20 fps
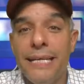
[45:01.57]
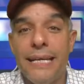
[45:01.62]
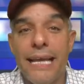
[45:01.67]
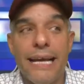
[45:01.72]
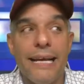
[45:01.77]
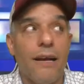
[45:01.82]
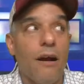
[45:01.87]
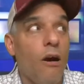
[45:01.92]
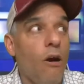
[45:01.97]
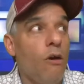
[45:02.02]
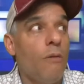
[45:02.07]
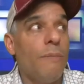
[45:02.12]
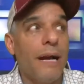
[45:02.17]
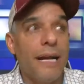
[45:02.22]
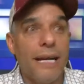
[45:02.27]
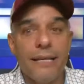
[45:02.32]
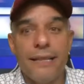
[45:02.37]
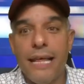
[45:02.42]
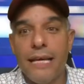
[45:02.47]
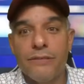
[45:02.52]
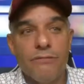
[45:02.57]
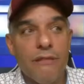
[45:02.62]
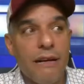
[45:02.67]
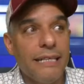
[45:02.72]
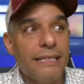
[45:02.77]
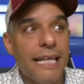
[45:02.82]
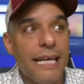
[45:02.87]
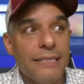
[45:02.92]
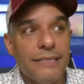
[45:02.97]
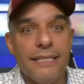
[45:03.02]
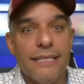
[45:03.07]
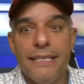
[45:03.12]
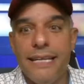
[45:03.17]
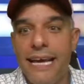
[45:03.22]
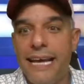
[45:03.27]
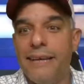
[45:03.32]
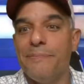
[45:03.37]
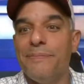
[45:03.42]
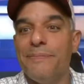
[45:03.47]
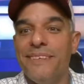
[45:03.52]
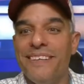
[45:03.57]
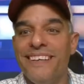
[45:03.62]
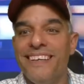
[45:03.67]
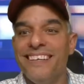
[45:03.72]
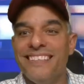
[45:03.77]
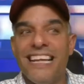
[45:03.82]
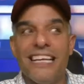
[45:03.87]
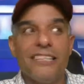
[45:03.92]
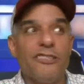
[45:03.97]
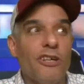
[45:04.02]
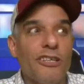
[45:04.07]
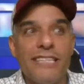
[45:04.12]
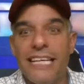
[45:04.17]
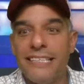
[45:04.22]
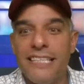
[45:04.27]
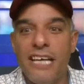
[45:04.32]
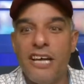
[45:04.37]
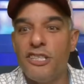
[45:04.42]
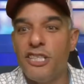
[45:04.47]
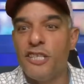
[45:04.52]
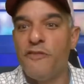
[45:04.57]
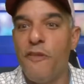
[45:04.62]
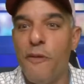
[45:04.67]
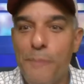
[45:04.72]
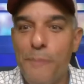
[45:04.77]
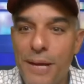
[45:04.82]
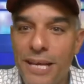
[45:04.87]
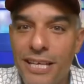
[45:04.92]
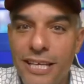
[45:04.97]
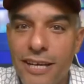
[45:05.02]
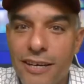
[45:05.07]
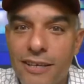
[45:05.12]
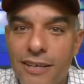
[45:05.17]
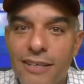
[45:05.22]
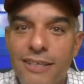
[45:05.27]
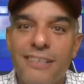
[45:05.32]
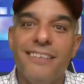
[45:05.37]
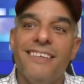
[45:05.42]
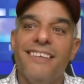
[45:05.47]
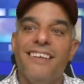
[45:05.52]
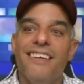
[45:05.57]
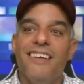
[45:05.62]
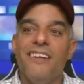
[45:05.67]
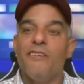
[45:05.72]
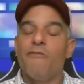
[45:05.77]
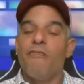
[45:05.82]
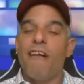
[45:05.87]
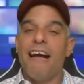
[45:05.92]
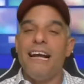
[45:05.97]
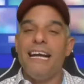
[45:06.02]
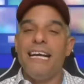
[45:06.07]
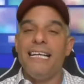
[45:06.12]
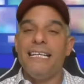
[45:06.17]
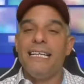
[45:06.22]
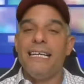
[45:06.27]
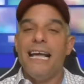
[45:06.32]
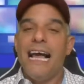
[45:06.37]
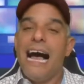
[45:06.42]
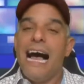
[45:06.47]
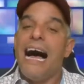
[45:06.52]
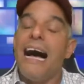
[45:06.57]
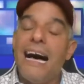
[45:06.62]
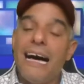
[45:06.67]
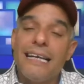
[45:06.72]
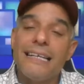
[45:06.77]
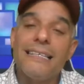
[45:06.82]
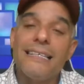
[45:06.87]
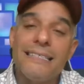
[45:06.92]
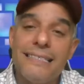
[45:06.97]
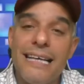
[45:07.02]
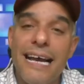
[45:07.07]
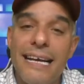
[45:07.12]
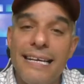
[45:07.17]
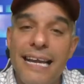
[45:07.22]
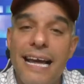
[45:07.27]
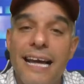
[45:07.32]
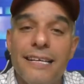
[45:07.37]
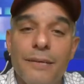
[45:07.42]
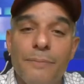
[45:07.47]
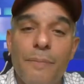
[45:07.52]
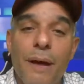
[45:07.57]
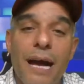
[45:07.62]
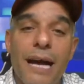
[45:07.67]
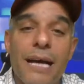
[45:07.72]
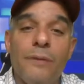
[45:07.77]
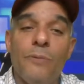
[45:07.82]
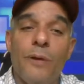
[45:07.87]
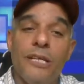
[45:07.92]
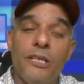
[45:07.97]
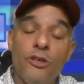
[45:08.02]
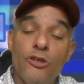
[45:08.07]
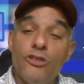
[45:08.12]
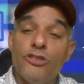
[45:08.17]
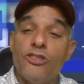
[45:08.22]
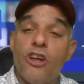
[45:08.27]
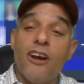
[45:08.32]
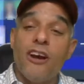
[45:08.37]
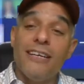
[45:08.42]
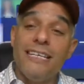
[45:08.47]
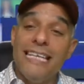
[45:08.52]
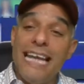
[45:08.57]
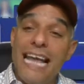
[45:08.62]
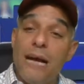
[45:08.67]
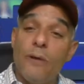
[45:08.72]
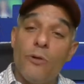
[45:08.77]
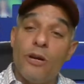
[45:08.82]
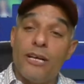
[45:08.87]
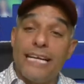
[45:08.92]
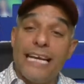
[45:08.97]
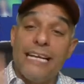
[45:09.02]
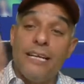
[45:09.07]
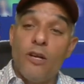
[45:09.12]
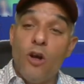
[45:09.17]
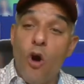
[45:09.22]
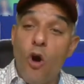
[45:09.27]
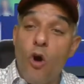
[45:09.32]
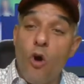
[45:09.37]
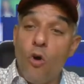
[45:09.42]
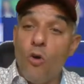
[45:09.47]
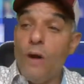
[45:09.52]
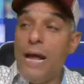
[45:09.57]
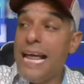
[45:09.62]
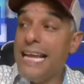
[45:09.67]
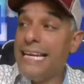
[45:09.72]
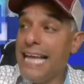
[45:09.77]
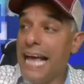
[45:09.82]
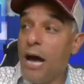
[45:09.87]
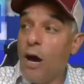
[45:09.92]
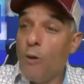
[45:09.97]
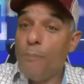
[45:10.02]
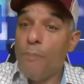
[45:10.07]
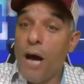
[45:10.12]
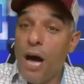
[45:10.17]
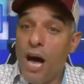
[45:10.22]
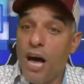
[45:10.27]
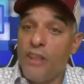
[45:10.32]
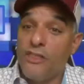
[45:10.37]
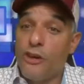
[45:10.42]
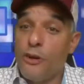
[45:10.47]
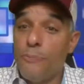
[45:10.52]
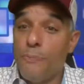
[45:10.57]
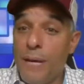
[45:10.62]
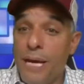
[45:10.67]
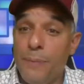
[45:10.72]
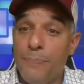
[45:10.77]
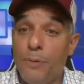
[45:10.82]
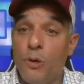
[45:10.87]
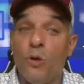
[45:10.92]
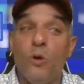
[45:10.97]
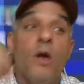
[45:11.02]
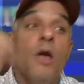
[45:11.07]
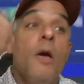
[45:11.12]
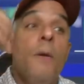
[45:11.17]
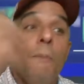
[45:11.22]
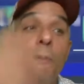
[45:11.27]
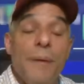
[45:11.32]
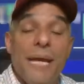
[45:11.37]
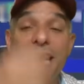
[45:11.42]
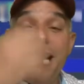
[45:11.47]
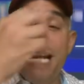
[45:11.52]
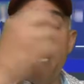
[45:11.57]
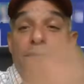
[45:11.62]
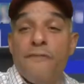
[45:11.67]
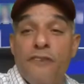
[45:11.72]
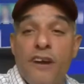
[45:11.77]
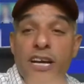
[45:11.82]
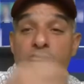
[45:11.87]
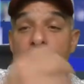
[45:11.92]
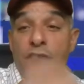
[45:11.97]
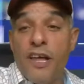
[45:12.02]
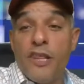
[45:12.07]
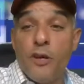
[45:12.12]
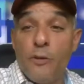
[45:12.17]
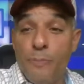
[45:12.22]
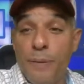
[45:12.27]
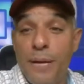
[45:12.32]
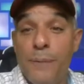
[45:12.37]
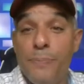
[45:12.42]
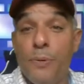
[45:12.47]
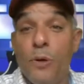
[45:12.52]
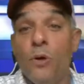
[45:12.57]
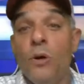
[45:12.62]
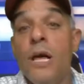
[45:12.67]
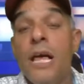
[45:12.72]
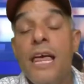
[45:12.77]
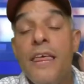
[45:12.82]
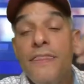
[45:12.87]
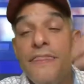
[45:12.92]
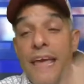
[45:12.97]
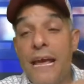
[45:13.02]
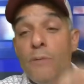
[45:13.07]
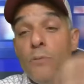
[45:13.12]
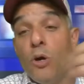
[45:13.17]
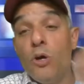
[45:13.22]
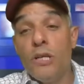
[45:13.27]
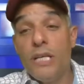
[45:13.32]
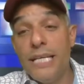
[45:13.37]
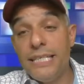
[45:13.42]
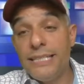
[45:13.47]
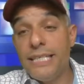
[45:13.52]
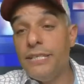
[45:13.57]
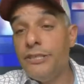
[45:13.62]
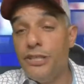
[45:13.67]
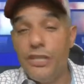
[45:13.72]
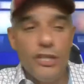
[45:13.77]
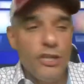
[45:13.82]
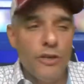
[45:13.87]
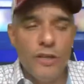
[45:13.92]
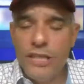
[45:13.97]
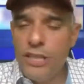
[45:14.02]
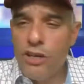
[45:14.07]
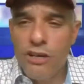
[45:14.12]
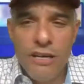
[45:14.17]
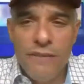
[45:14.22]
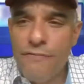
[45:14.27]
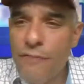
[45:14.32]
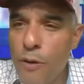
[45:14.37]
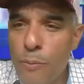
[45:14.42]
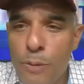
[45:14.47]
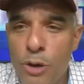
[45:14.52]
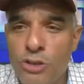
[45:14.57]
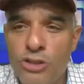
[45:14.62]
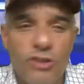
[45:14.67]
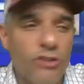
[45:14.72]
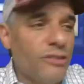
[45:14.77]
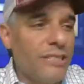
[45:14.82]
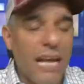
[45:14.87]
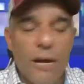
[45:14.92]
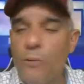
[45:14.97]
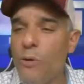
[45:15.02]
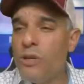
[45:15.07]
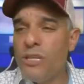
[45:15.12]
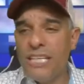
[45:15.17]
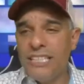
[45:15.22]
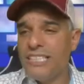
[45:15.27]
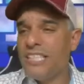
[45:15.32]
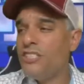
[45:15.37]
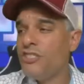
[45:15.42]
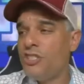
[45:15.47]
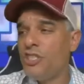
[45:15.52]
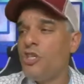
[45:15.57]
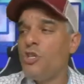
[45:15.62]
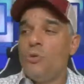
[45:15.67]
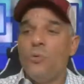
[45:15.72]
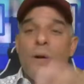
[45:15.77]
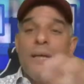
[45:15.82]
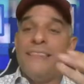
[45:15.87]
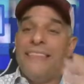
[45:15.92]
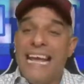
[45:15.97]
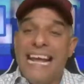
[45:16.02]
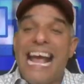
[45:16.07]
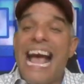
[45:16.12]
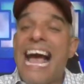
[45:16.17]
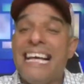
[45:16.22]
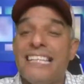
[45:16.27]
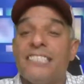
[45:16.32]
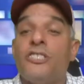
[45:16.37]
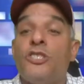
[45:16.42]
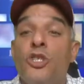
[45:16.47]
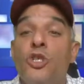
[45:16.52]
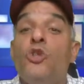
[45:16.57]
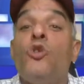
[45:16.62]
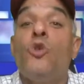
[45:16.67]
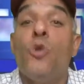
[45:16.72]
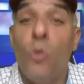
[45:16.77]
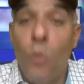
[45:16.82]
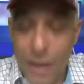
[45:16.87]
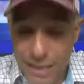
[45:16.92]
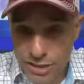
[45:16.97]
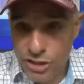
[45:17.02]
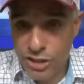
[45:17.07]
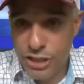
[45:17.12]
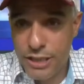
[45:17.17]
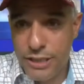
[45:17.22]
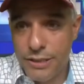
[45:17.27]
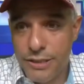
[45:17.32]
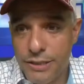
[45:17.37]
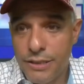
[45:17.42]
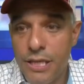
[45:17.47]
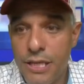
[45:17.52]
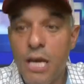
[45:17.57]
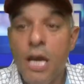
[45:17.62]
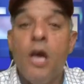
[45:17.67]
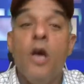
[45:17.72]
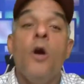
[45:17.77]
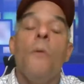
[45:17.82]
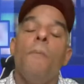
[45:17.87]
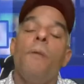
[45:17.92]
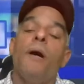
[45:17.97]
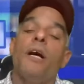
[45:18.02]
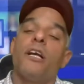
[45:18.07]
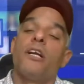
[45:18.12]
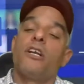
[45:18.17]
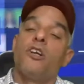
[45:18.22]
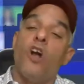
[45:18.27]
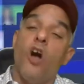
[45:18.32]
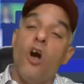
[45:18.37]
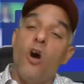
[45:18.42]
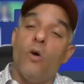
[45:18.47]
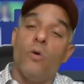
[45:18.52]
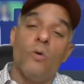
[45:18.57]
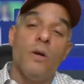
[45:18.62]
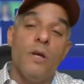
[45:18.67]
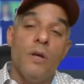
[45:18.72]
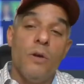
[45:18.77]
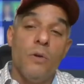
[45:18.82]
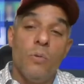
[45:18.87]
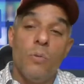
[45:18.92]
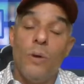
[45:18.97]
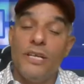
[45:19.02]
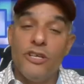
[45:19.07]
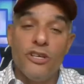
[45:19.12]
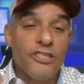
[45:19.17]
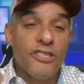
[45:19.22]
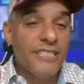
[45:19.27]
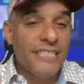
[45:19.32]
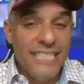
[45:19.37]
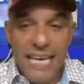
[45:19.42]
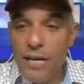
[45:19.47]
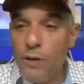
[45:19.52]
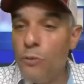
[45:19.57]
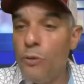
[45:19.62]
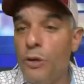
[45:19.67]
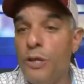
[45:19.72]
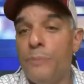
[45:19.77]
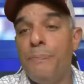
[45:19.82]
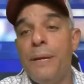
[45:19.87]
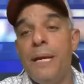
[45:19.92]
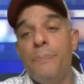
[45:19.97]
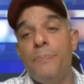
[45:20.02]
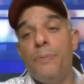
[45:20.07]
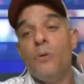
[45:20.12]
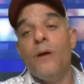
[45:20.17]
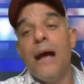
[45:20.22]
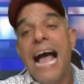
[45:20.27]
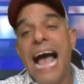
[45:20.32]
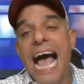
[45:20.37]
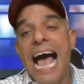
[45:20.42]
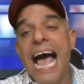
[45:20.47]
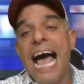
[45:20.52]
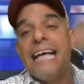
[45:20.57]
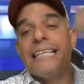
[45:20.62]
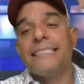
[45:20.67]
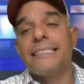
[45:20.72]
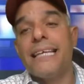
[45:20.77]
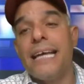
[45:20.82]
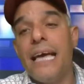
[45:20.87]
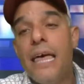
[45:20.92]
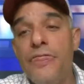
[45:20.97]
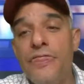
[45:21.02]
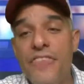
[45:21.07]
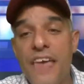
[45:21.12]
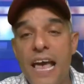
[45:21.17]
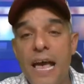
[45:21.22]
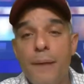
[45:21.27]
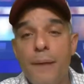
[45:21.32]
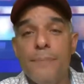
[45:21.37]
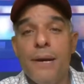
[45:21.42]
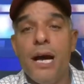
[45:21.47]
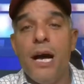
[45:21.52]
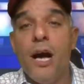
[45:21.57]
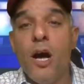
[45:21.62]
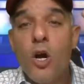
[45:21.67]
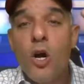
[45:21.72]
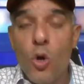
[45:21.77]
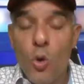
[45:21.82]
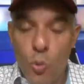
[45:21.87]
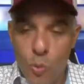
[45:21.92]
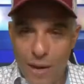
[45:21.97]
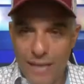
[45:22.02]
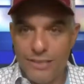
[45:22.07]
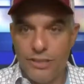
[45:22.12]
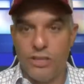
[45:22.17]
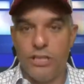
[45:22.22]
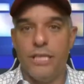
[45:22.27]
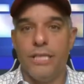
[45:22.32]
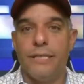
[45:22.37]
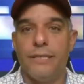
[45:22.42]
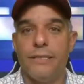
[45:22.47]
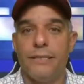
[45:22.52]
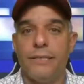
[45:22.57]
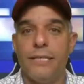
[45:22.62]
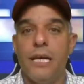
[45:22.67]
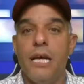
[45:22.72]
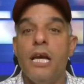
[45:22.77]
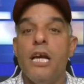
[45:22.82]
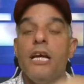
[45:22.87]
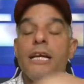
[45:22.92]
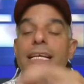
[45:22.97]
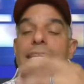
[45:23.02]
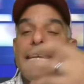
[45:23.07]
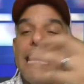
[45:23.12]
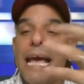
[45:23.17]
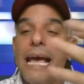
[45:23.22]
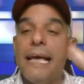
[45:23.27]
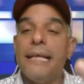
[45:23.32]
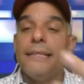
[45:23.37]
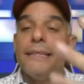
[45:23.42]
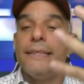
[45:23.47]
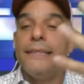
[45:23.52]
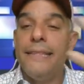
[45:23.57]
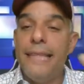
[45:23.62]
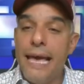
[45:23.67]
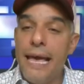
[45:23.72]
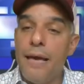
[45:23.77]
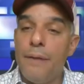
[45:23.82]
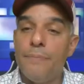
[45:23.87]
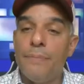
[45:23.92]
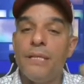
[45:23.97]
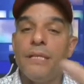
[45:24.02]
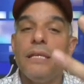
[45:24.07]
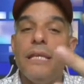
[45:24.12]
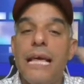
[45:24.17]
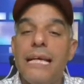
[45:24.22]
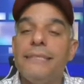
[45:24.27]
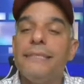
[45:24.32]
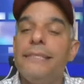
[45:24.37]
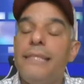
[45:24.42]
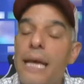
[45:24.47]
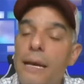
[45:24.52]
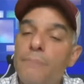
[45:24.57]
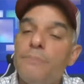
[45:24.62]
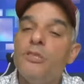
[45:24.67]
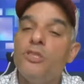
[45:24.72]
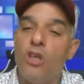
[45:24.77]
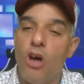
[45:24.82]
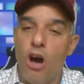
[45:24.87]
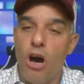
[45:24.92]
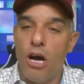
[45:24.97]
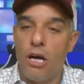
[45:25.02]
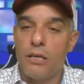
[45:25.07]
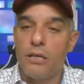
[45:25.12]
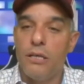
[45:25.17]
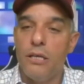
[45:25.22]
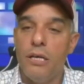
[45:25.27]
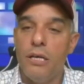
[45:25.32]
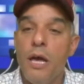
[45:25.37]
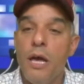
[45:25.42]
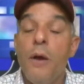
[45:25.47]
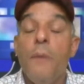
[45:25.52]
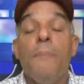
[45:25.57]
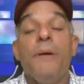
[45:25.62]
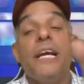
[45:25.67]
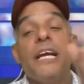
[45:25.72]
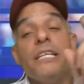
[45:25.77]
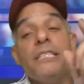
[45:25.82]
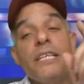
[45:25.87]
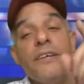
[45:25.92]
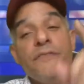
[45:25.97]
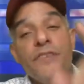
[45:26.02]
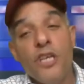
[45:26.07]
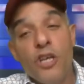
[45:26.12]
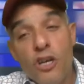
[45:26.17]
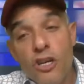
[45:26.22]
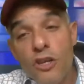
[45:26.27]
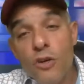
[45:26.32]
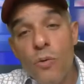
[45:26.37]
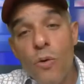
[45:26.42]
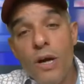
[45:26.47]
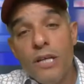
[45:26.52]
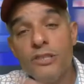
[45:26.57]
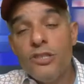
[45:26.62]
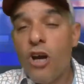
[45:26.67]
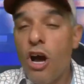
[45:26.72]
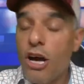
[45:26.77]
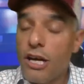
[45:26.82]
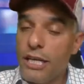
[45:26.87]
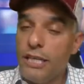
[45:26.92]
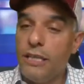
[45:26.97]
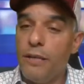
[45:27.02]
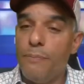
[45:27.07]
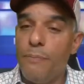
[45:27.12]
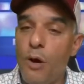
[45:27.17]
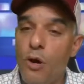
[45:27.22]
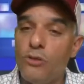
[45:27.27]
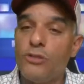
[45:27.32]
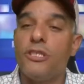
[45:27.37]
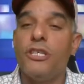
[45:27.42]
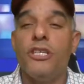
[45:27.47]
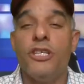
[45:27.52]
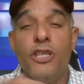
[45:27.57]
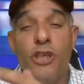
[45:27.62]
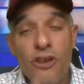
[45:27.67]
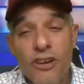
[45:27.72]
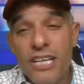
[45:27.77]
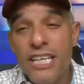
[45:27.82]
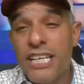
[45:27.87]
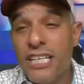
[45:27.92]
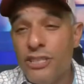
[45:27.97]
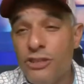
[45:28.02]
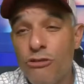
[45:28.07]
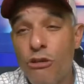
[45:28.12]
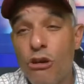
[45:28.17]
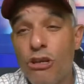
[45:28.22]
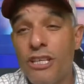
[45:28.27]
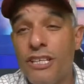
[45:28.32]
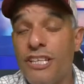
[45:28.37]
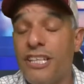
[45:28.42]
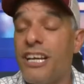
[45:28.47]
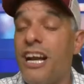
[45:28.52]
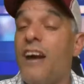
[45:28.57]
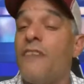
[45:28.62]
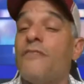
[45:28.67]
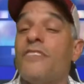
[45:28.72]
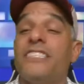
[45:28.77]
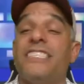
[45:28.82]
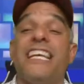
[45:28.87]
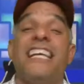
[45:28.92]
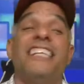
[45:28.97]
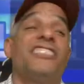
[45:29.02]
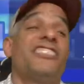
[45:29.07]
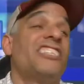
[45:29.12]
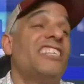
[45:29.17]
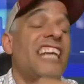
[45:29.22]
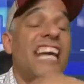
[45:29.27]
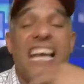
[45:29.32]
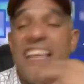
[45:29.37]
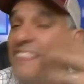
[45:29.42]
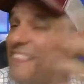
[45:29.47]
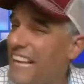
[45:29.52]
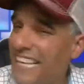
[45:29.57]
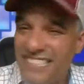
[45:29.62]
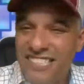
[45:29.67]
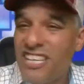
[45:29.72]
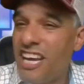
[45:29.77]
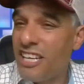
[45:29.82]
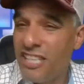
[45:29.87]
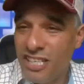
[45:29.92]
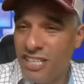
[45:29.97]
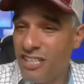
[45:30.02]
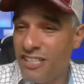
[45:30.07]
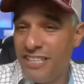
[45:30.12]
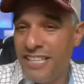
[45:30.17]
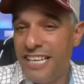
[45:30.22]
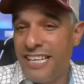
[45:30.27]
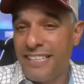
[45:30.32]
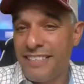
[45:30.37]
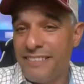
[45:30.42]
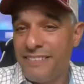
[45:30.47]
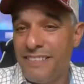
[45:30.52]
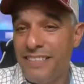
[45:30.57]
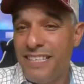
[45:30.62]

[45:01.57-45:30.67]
Like, oh my, that's right. That's the name. I thought that sounded familiar. Right? Out of sight, out of mind. When you start networking, go and help other people. Be in front of other people. They will listen to you in your infomercials. They will listen to you when they ask you questions. But go. When you're sitting with people, ask them questions. Get them. Let them talk. Because if you're the one talking the most, you're in control of the conversation, and that's not a good thing.